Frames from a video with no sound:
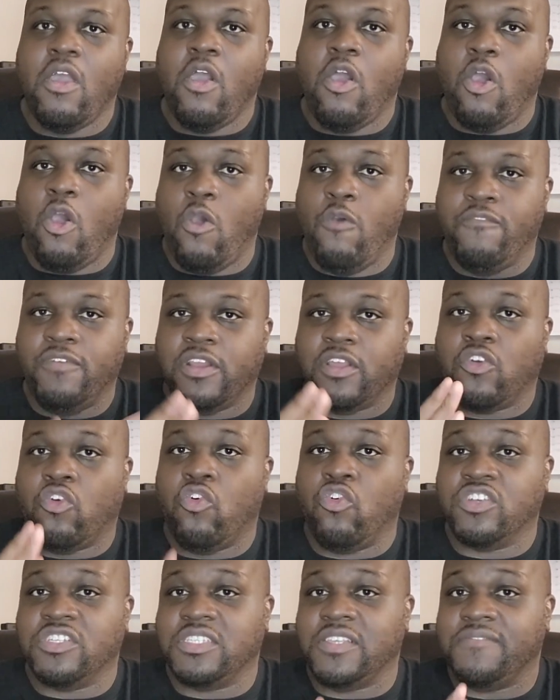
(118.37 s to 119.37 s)
over the
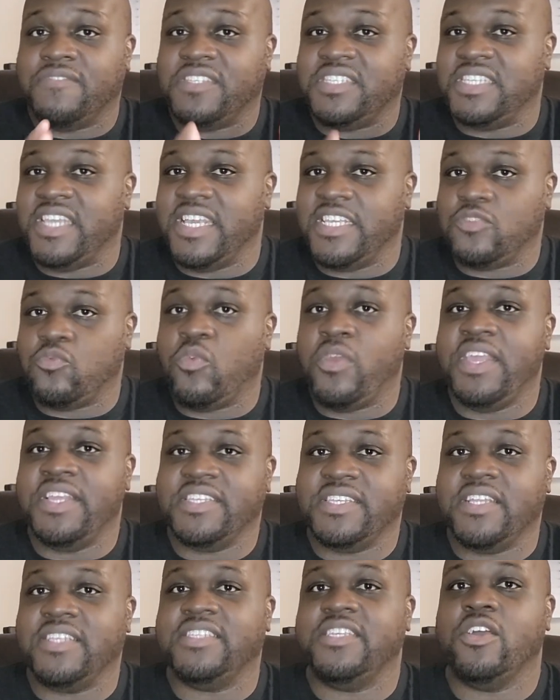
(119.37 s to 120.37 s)
course of 6
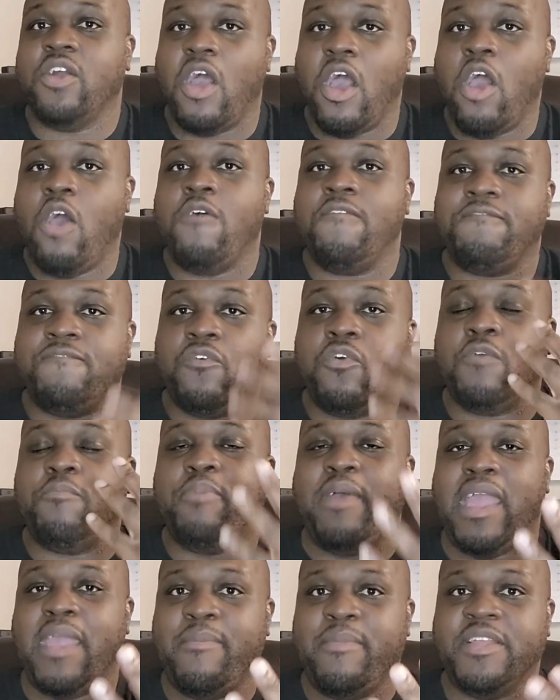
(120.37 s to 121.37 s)
weeks until all 4
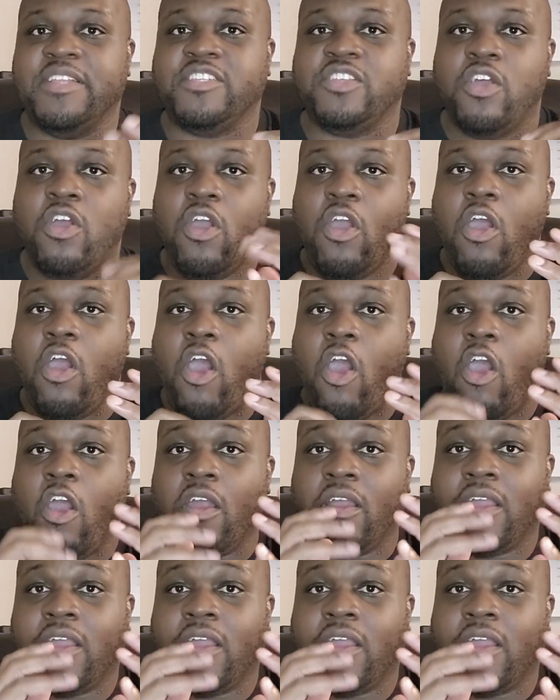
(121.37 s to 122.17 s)
payments are